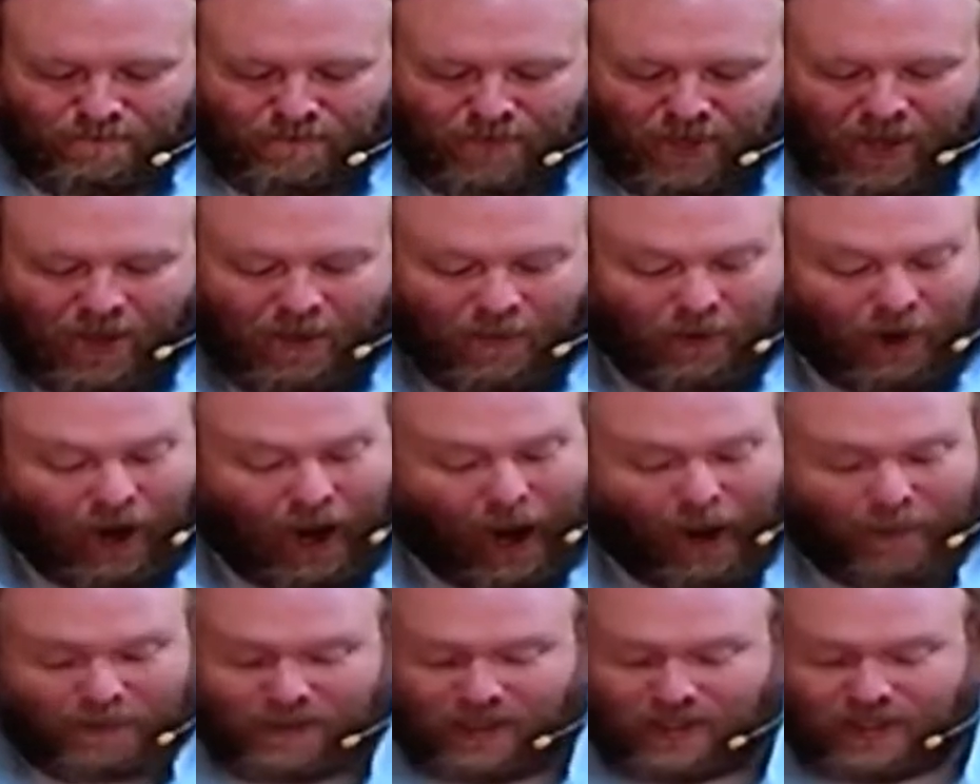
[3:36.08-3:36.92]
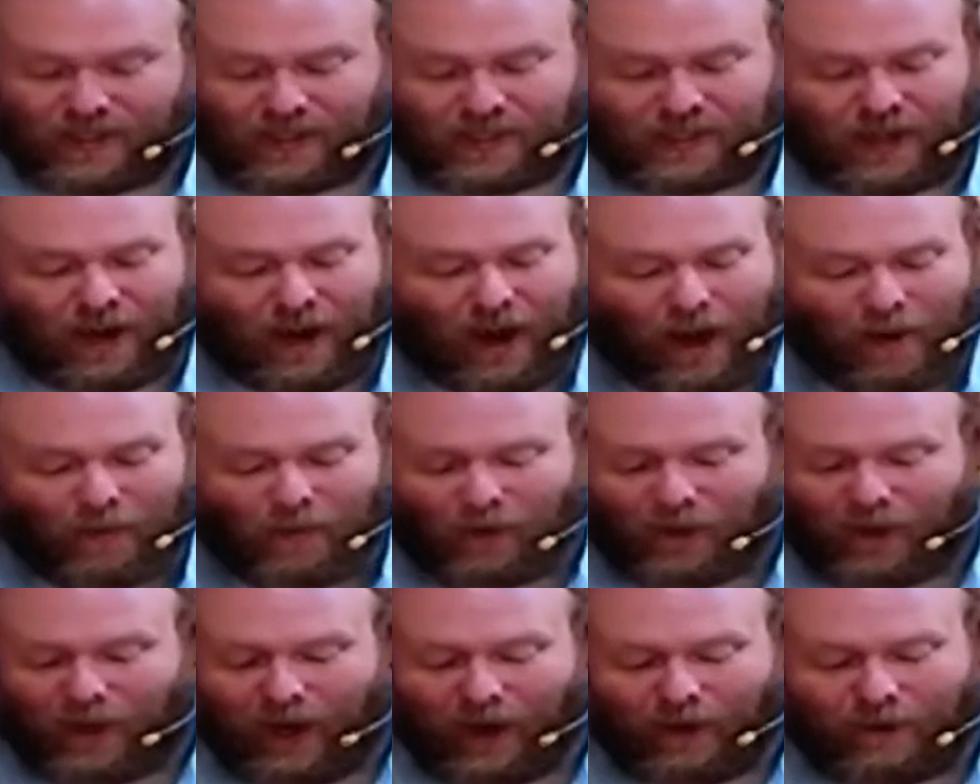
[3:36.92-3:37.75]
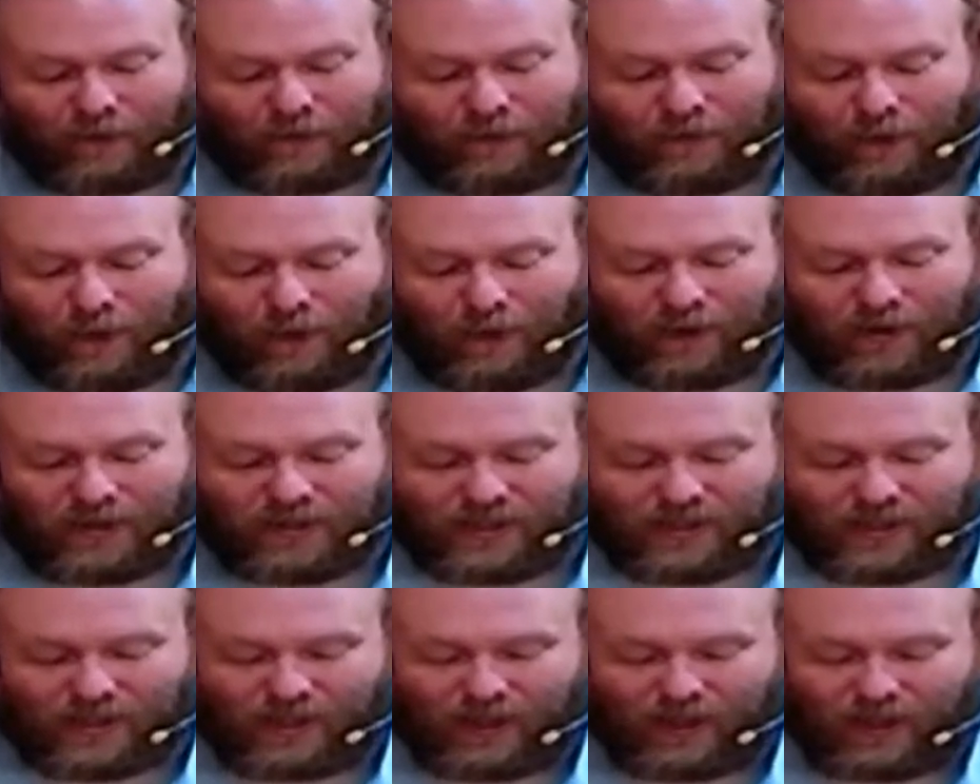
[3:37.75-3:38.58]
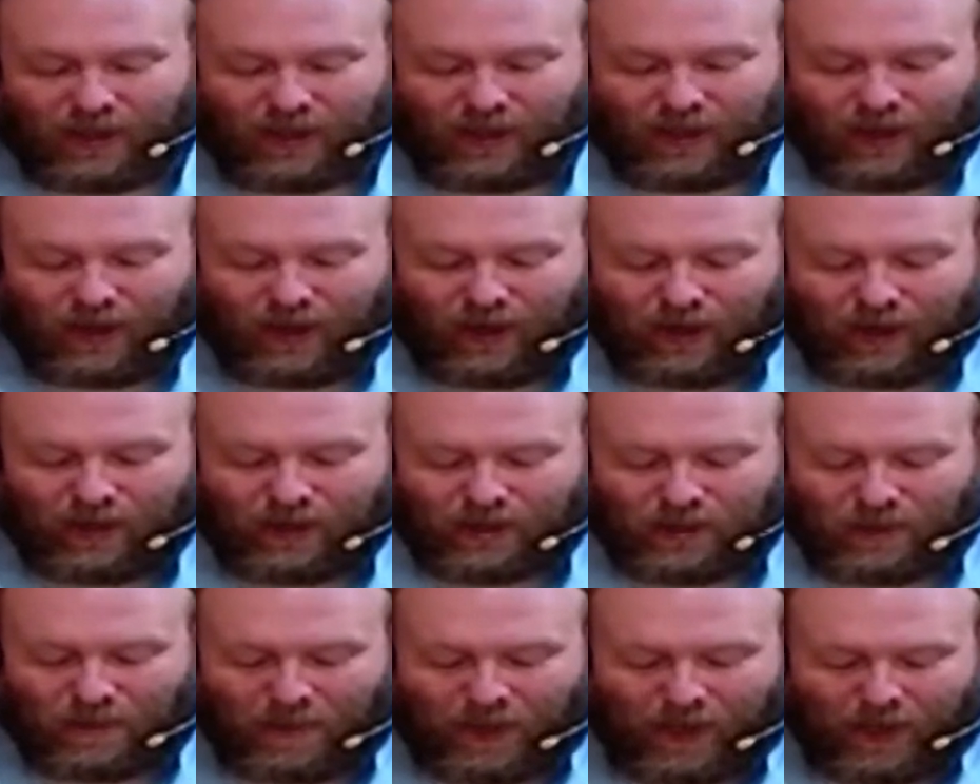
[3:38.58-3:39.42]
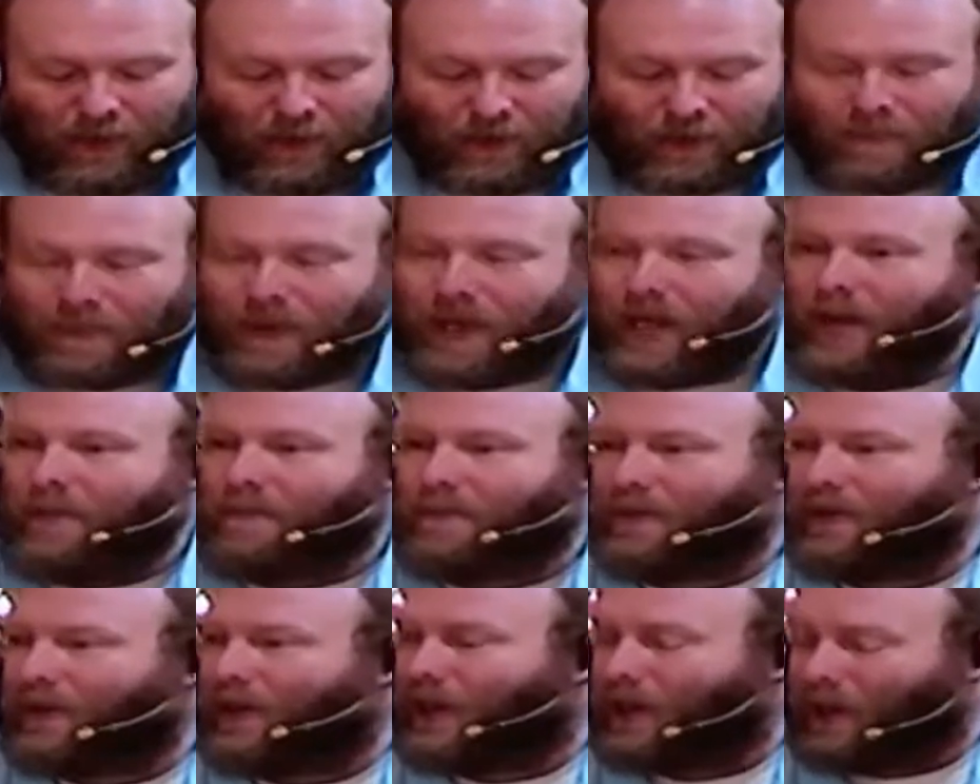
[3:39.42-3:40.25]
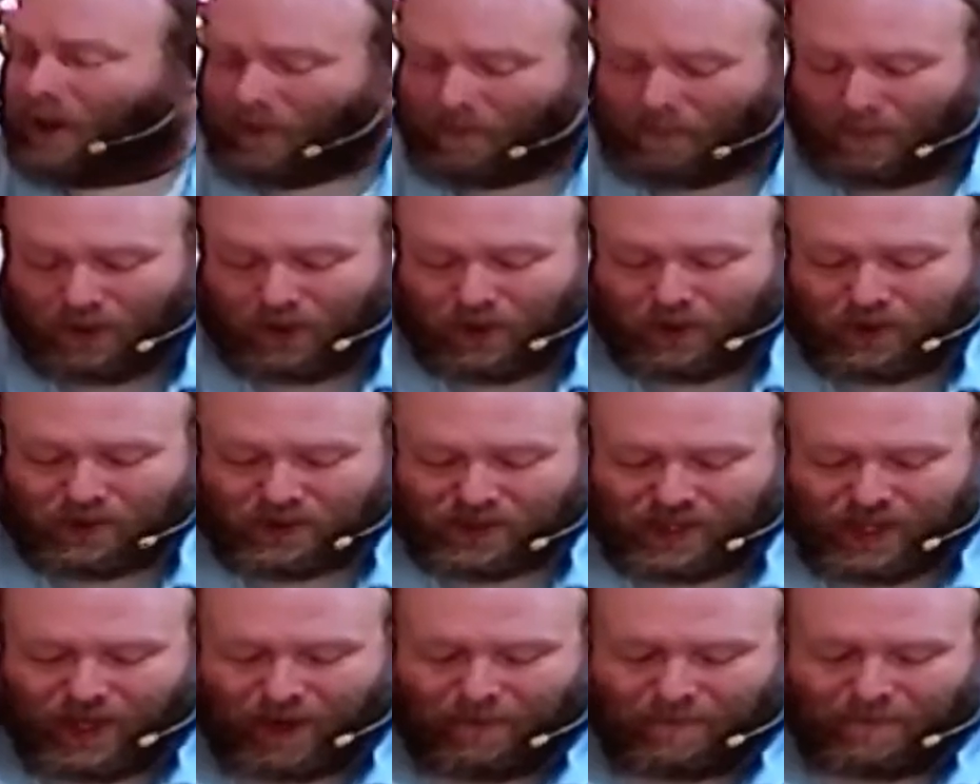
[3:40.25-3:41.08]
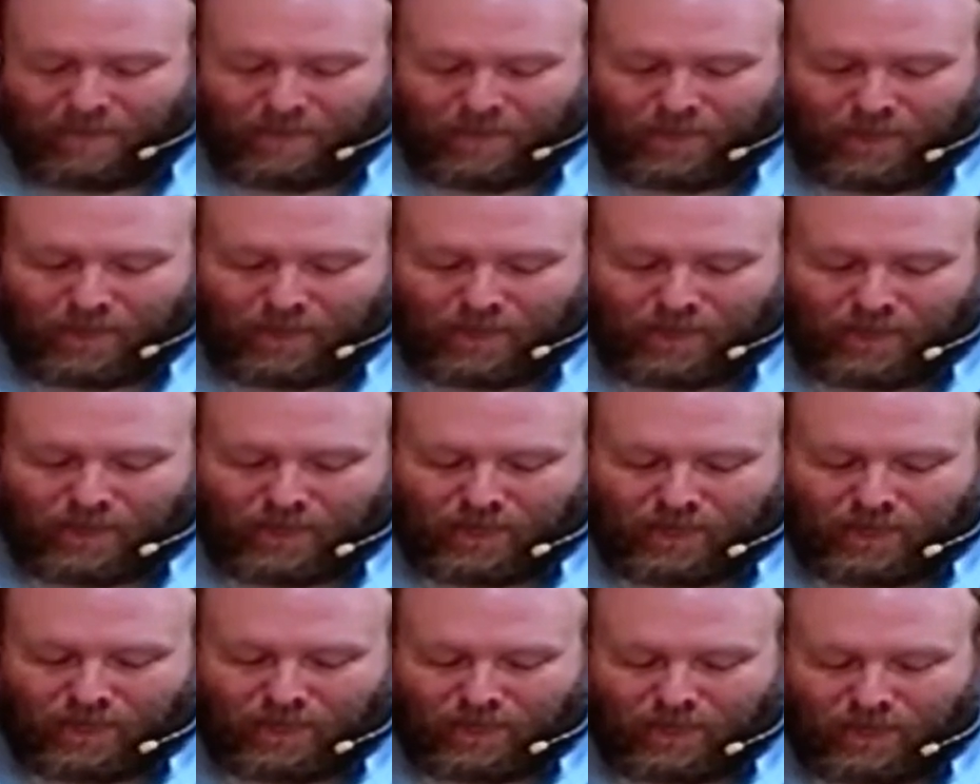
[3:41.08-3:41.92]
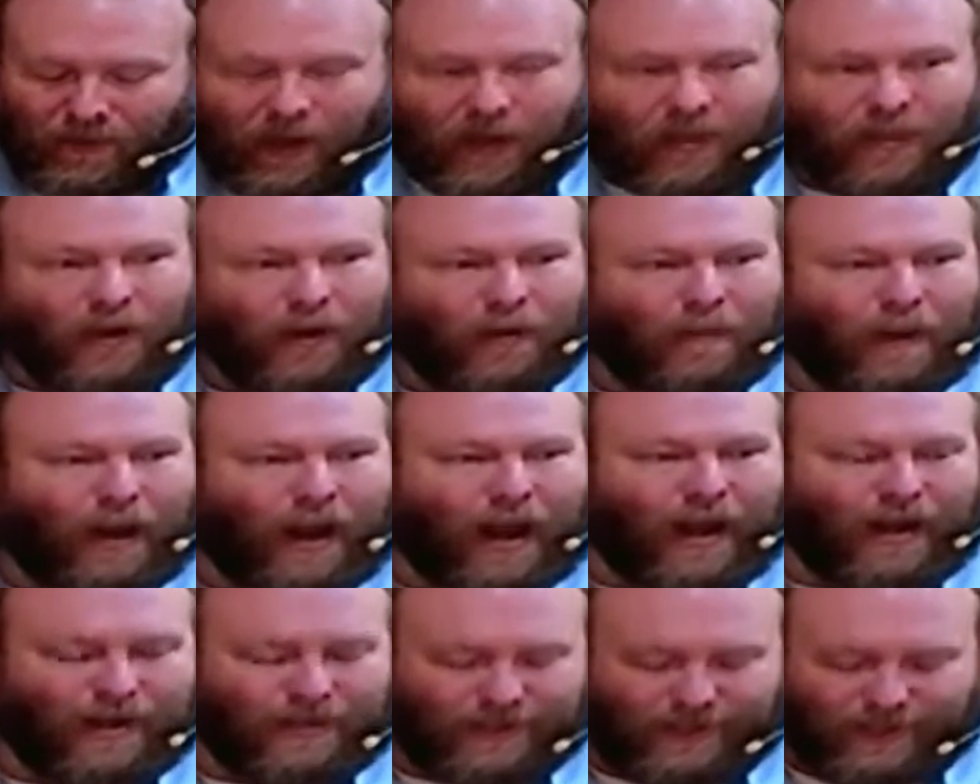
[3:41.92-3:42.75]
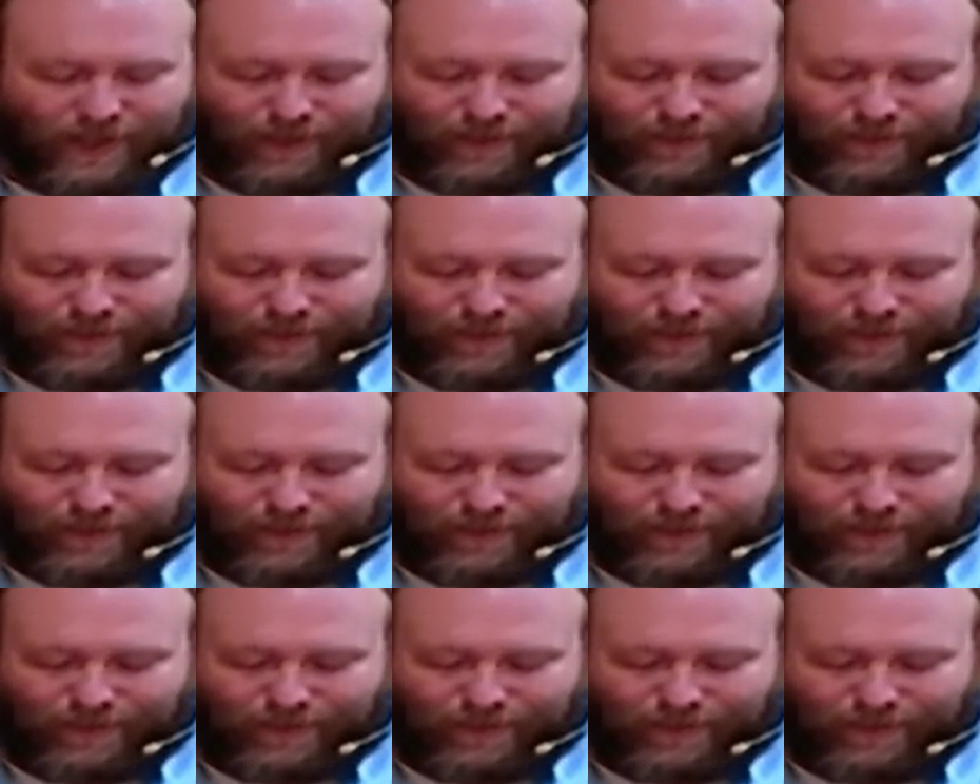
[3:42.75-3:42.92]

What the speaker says: Perhaps it's a time where they are forced to be with people that had abused them in their past.